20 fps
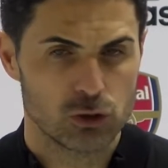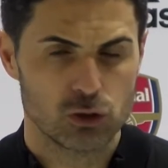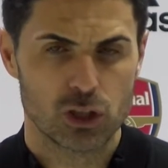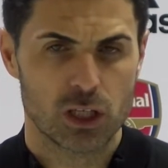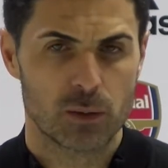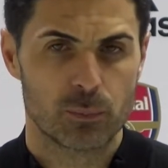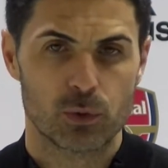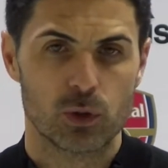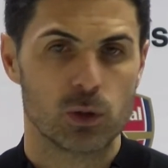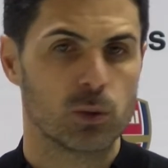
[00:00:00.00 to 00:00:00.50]
It's not
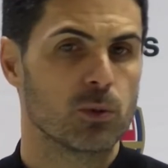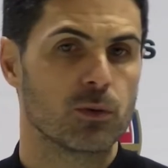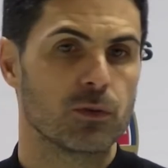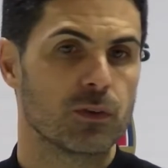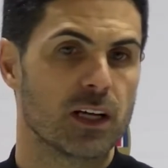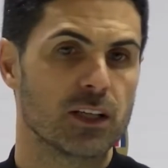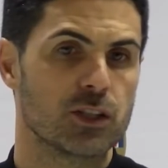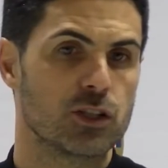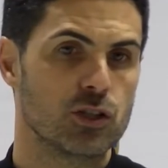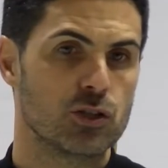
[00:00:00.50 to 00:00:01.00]
a problem of
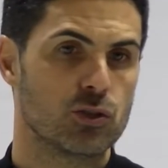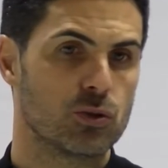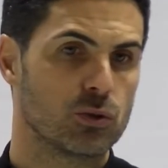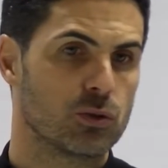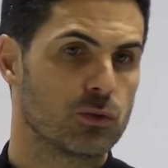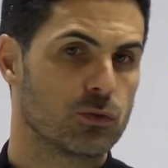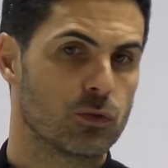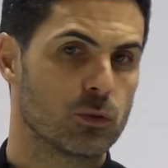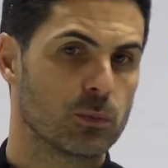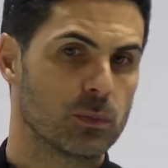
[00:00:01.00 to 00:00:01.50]
attitude.
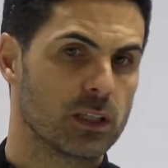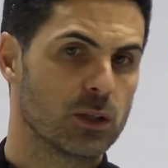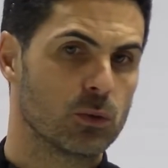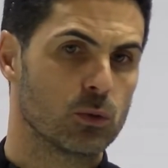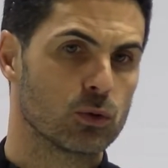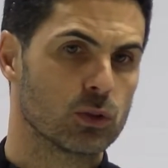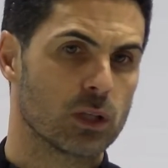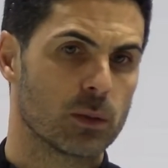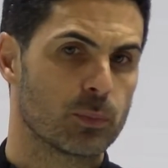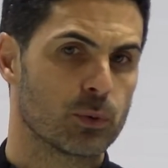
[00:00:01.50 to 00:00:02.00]
For me, it
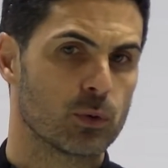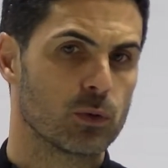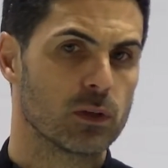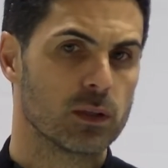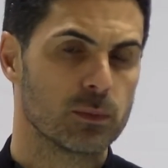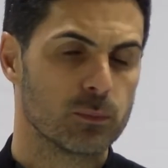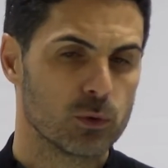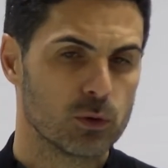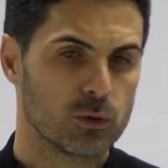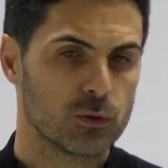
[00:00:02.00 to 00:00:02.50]
was a
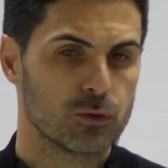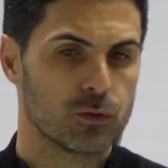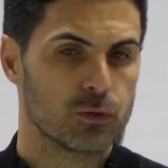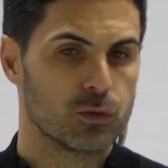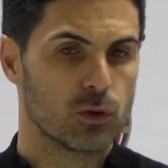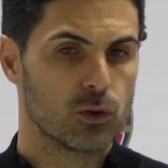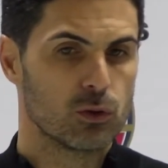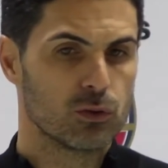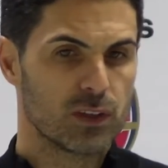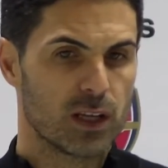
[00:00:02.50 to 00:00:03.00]
problem of
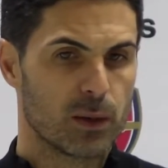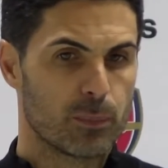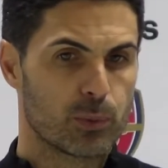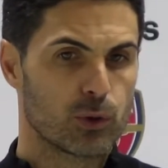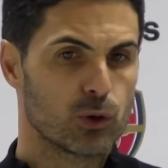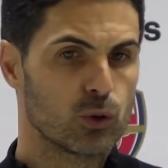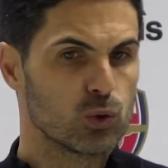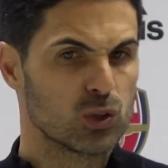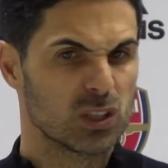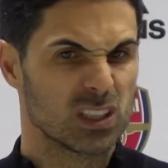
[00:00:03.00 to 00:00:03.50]
the
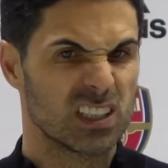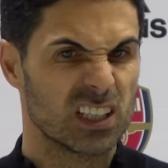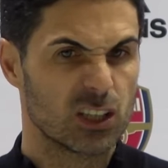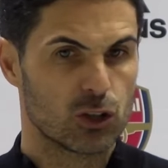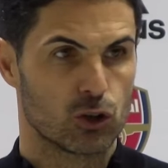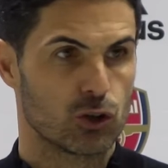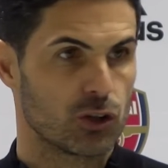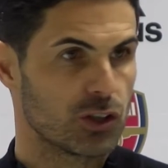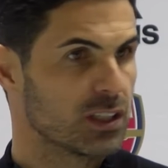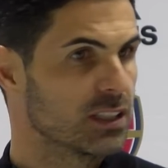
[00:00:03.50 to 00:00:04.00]
approach and the
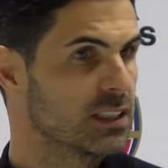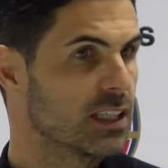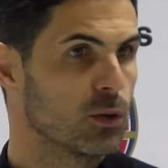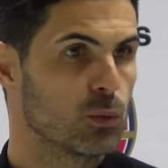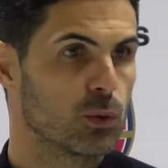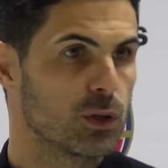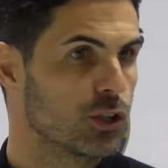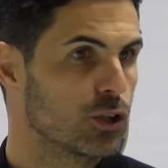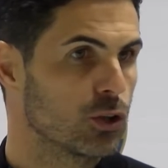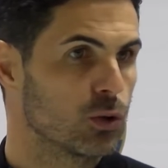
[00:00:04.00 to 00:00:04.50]
courage that
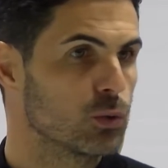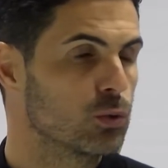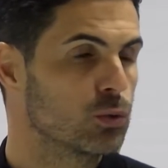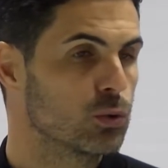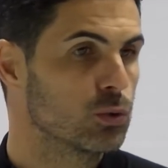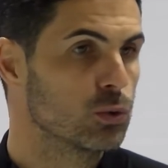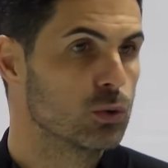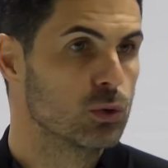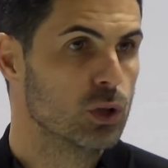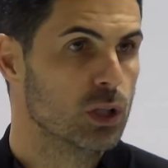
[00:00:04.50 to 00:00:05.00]
we showed
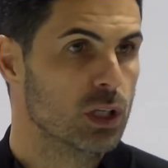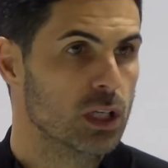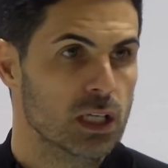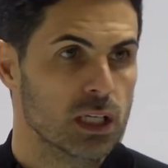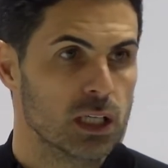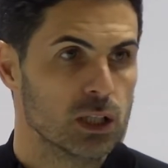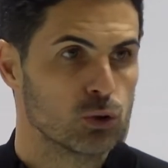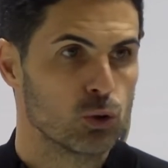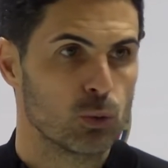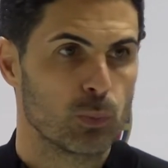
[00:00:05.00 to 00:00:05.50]

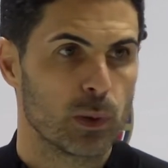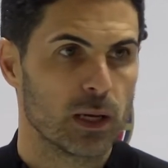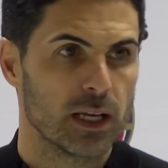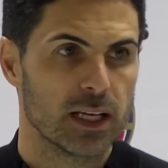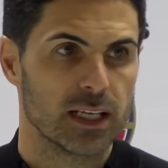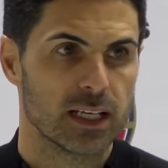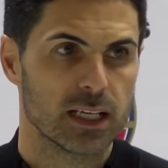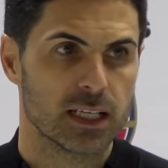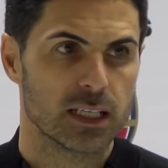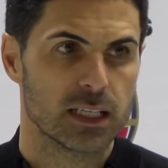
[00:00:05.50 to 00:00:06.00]
to
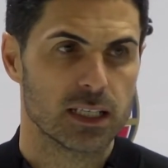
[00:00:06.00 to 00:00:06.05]
play.